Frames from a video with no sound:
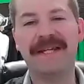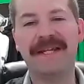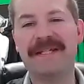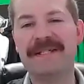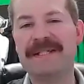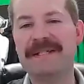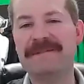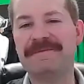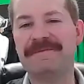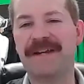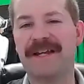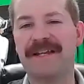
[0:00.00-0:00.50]
picking
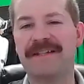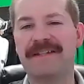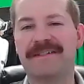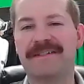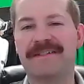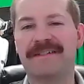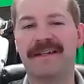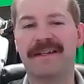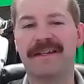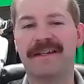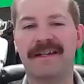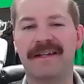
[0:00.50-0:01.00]

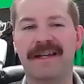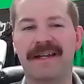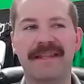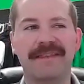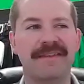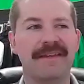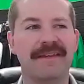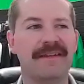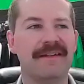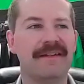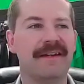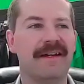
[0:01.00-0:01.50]
defense, and I
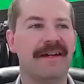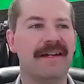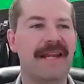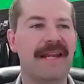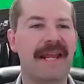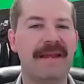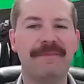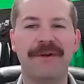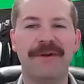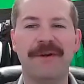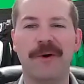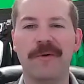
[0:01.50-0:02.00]
think
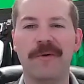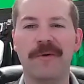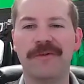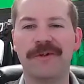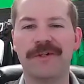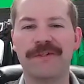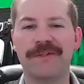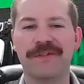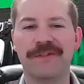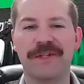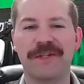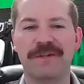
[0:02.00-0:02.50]
Naaman
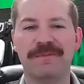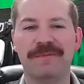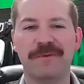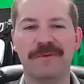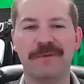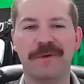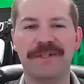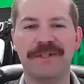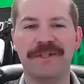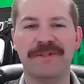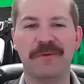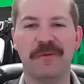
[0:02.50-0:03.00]
Hofer is going to be
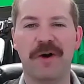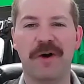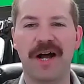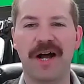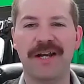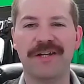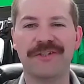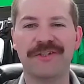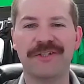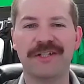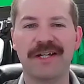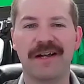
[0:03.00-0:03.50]
one to
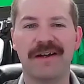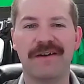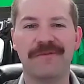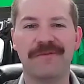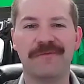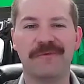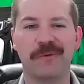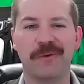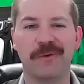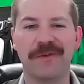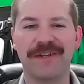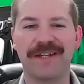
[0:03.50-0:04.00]
watch
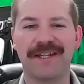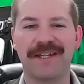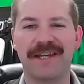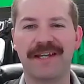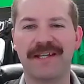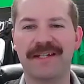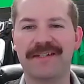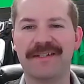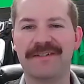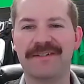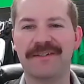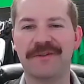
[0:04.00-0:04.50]
for the
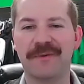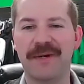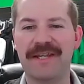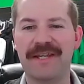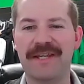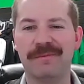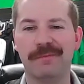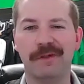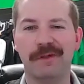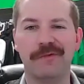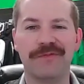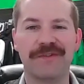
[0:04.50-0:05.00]
Kings. The way
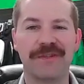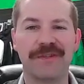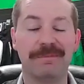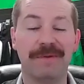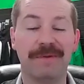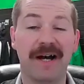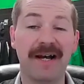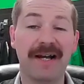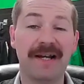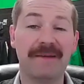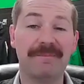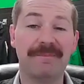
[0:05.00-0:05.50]
he moves the
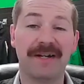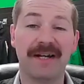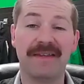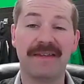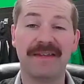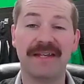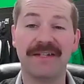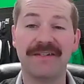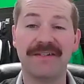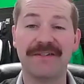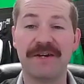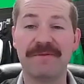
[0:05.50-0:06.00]
puck, but I
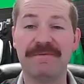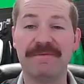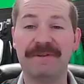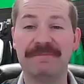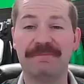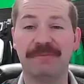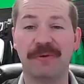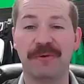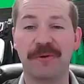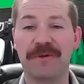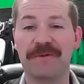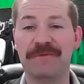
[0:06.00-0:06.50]
think it's going to be
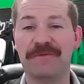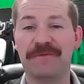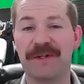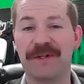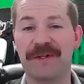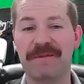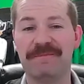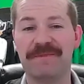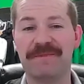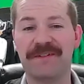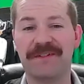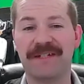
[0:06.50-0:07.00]
important for
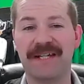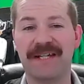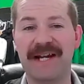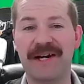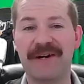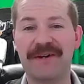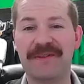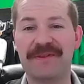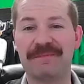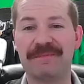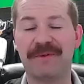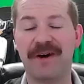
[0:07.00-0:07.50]
him to stay
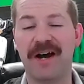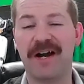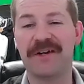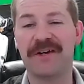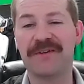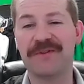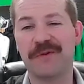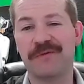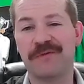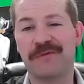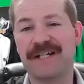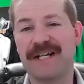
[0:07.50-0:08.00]
out of the
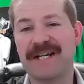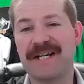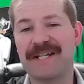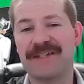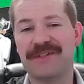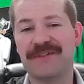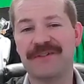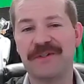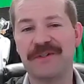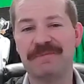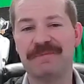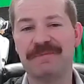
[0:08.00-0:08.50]
box over
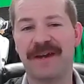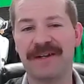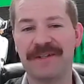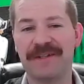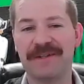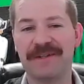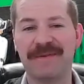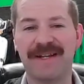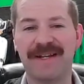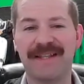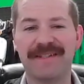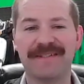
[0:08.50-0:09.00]
82
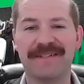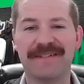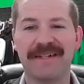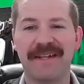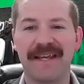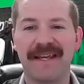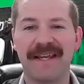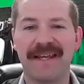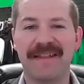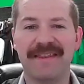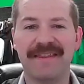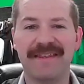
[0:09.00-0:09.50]
penalty minutes
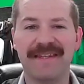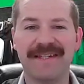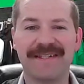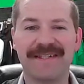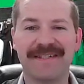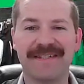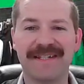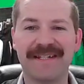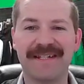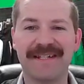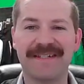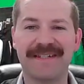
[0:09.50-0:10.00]

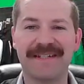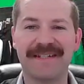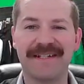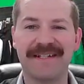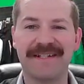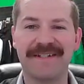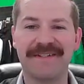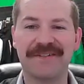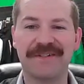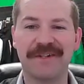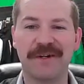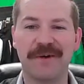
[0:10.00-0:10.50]
this season,
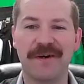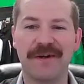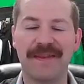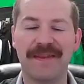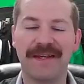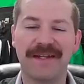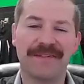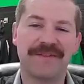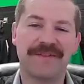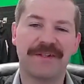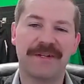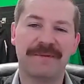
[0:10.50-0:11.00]
and so I
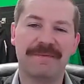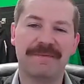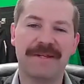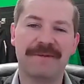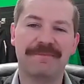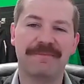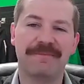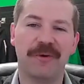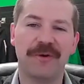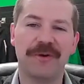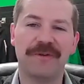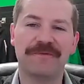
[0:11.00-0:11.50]
think it's going to be
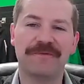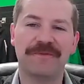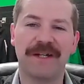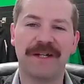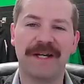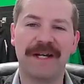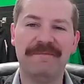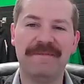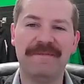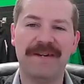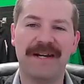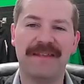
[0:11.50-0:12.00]
important for
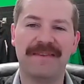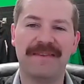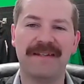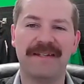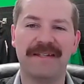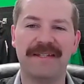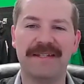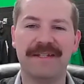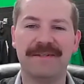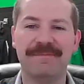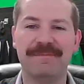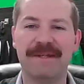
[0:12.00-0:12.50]
him, and I think
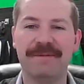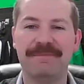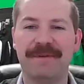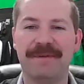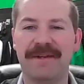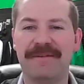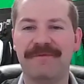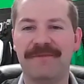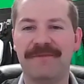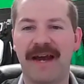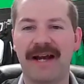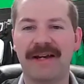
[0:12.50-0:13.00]
he could be a
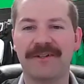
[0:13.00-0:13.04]
big